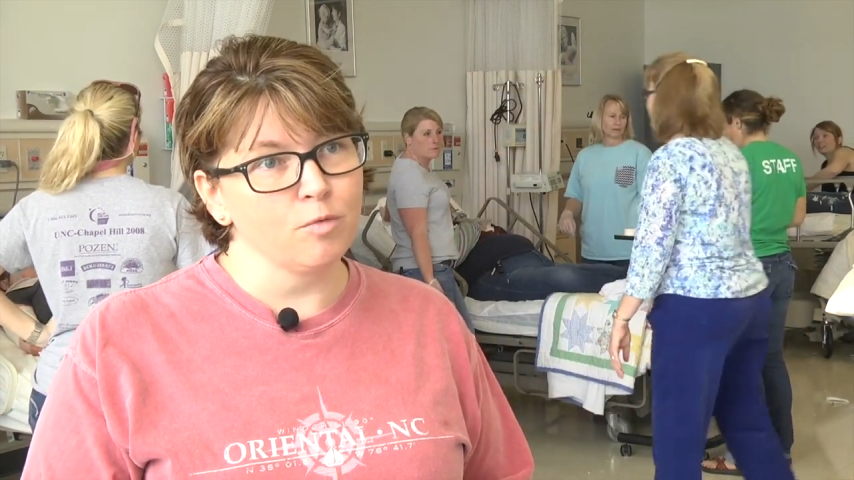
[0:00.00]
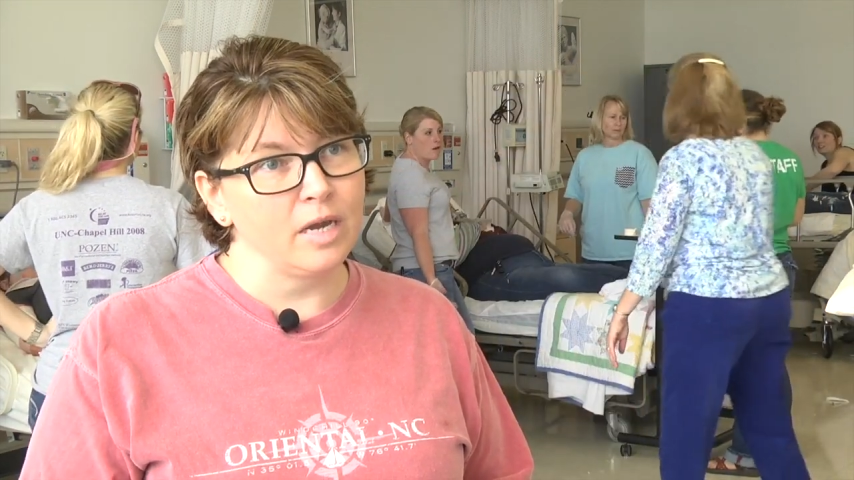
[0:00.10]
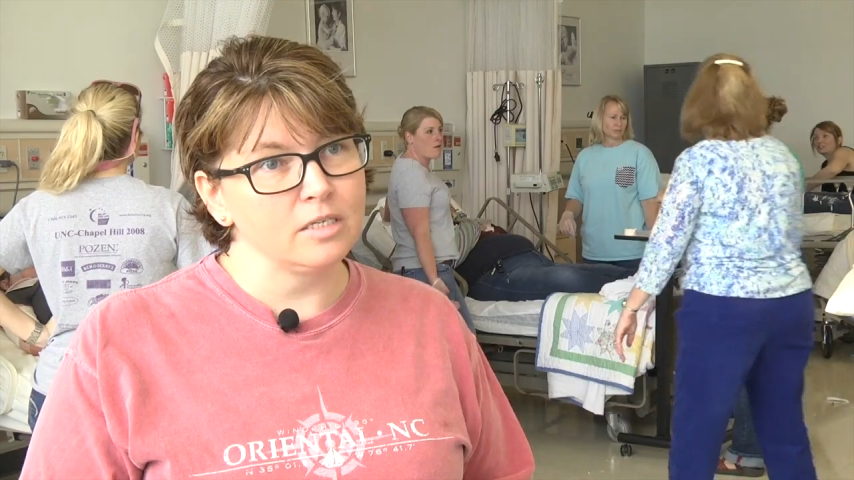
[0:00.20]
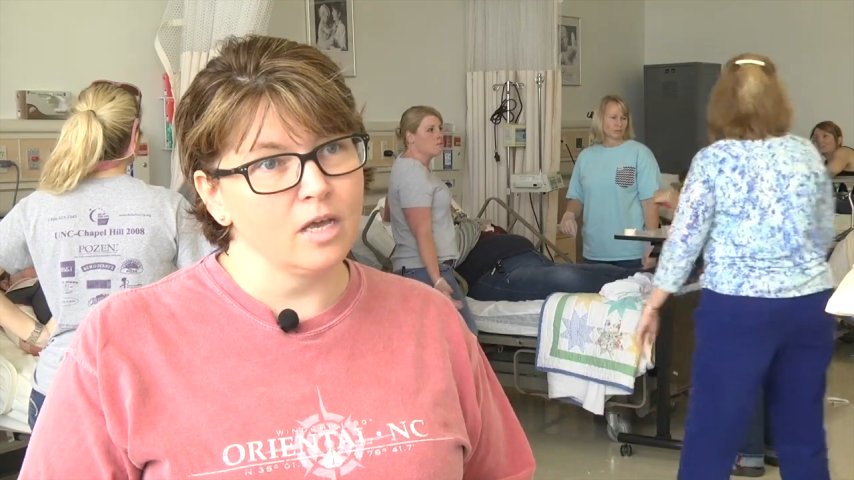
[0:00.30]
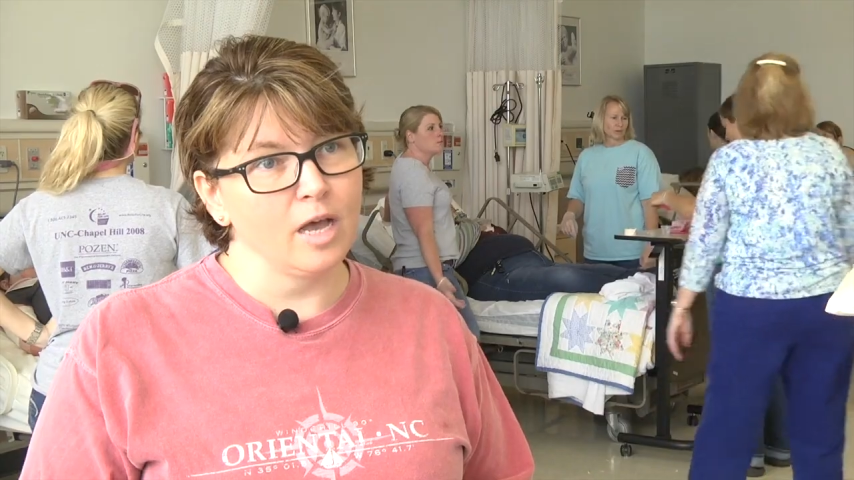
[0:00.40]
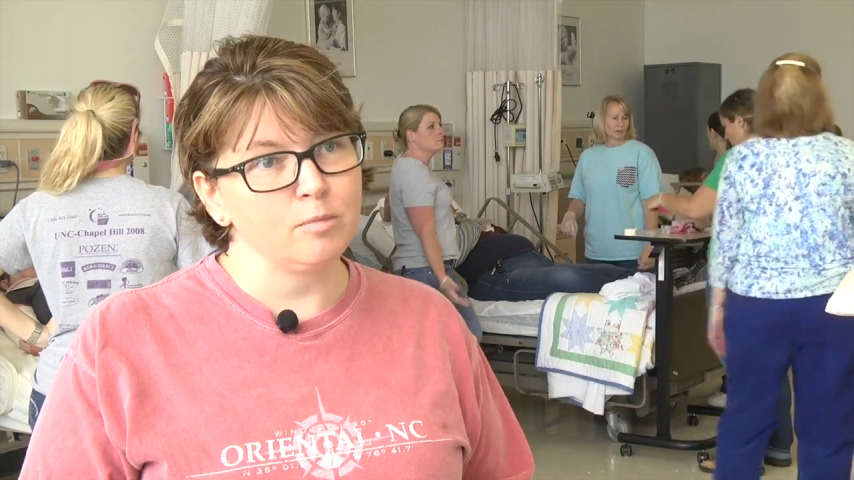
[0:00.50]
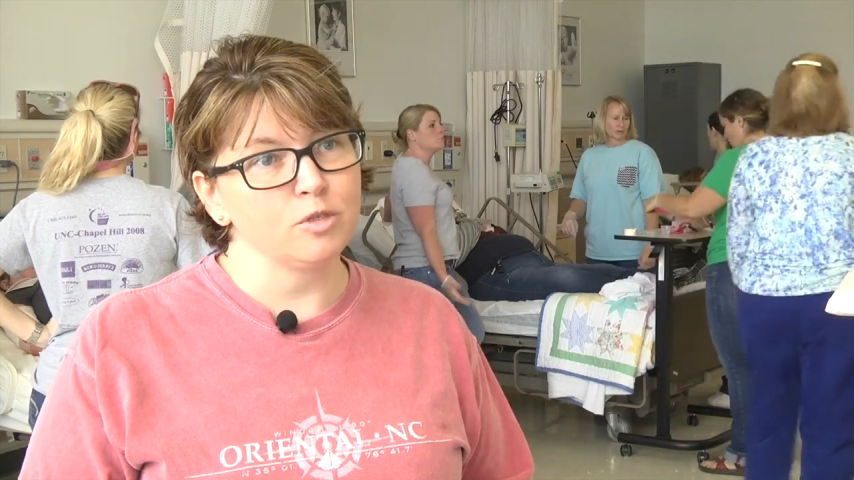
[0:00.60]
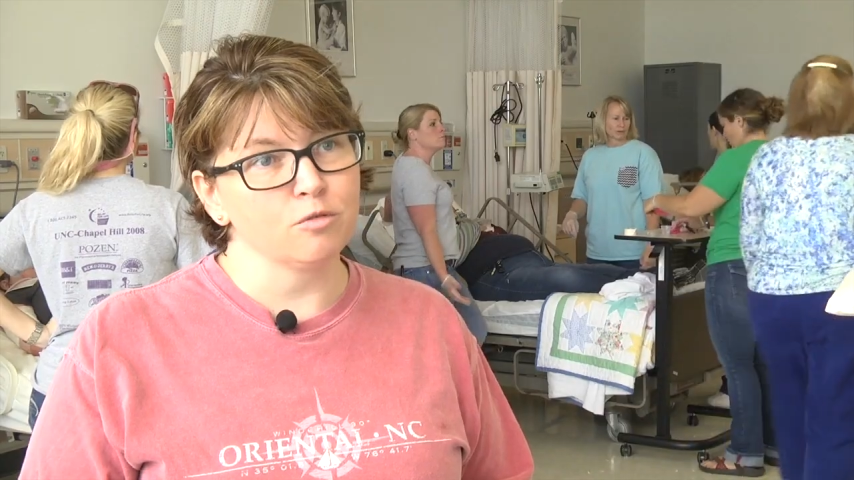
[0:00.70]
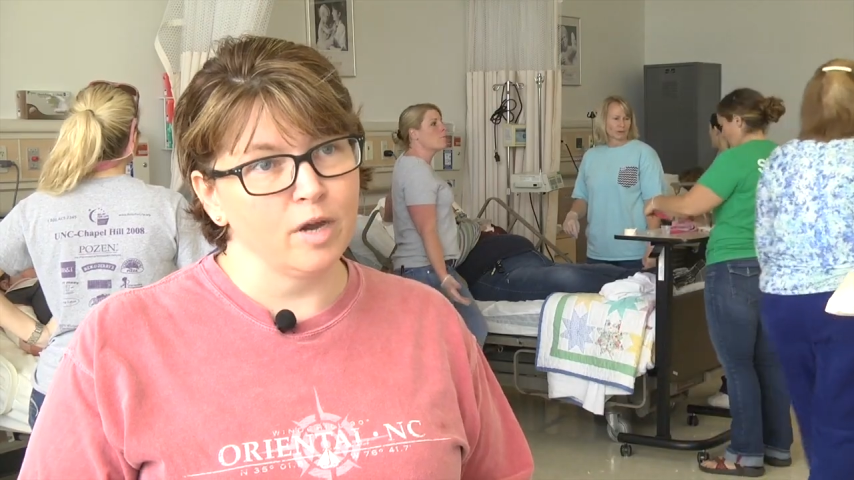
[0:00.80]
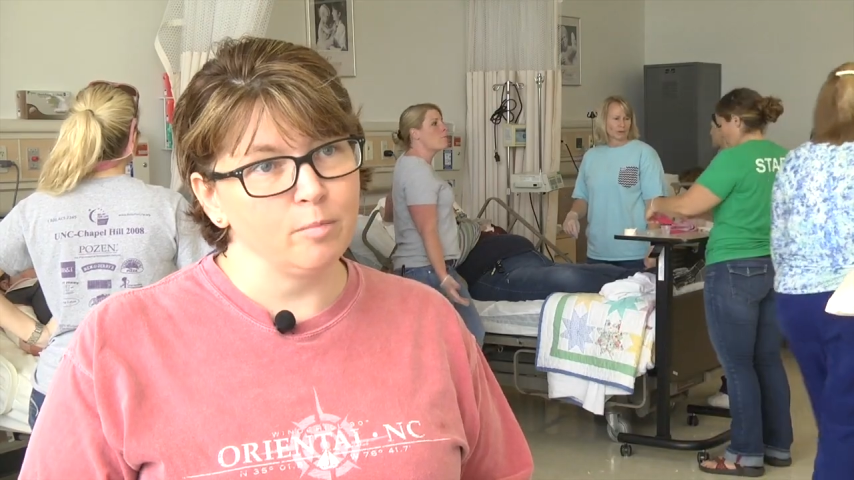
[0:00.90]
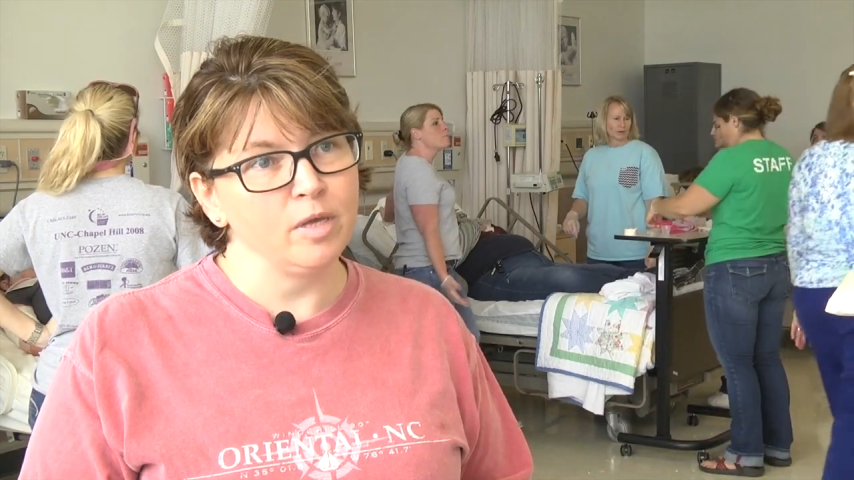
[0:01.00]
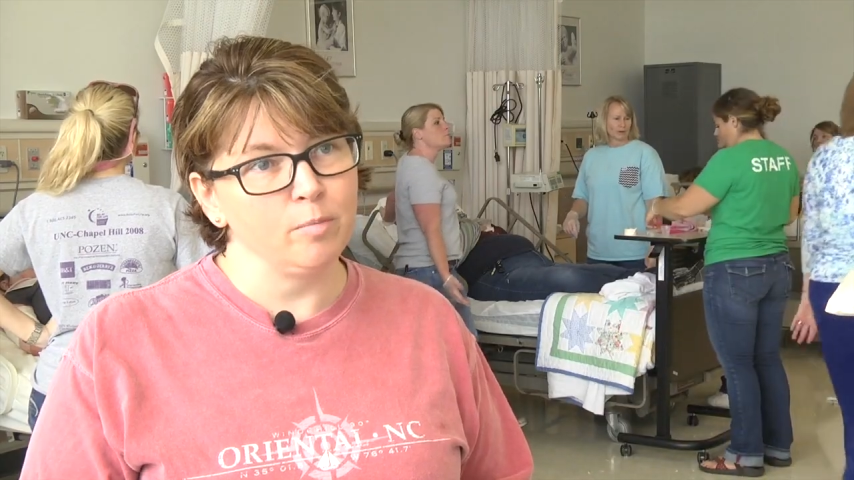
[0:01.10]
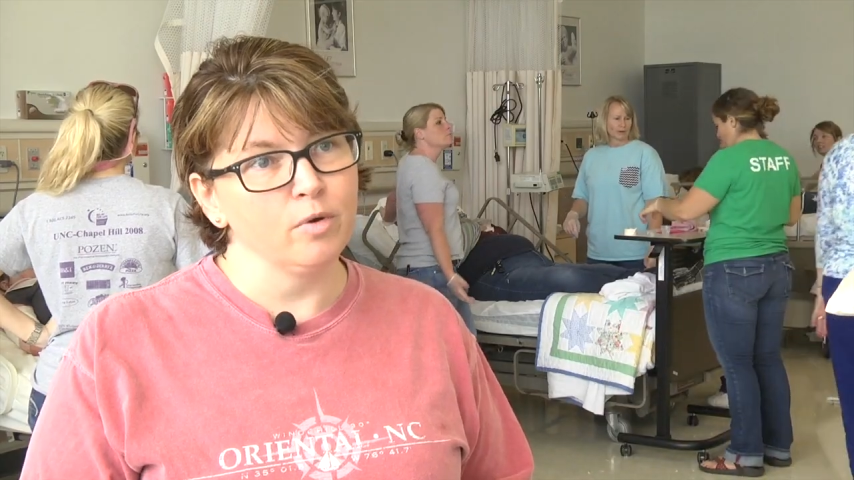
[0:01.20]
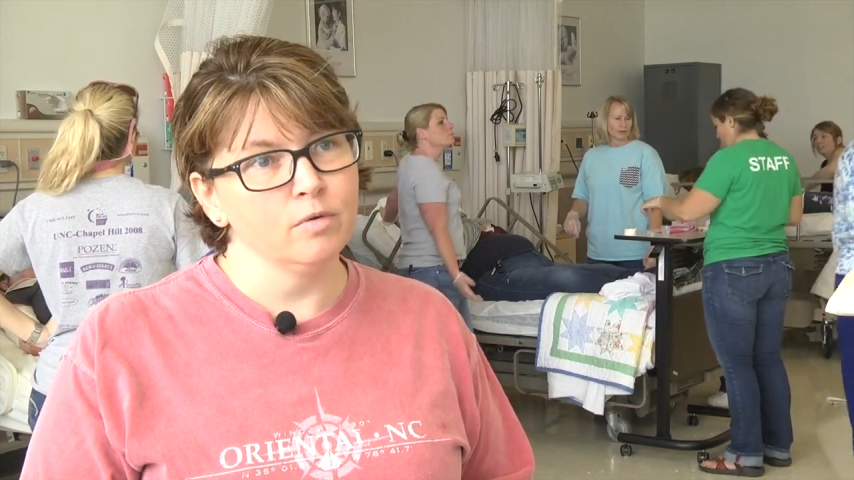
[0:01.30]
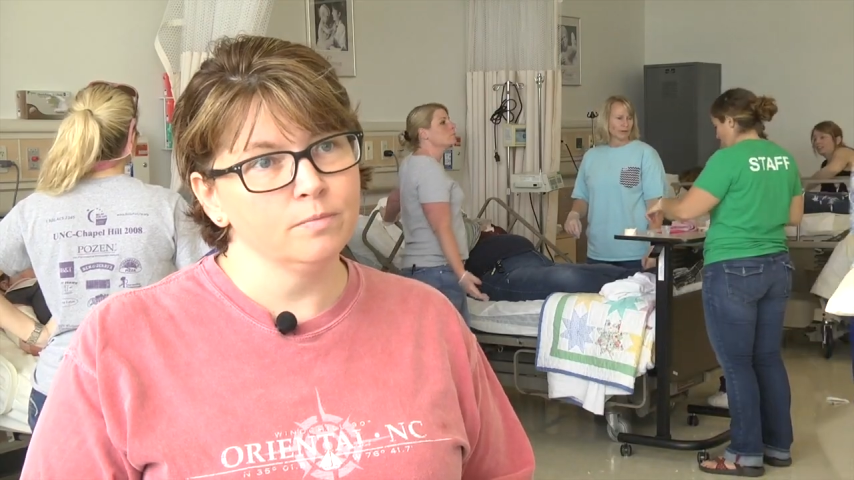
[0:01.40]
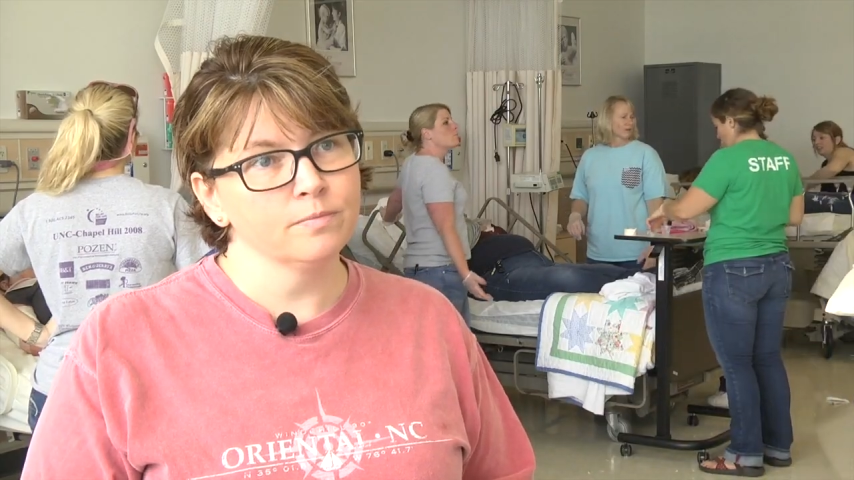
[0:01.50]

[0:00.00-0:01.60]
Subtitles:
right time to the right people.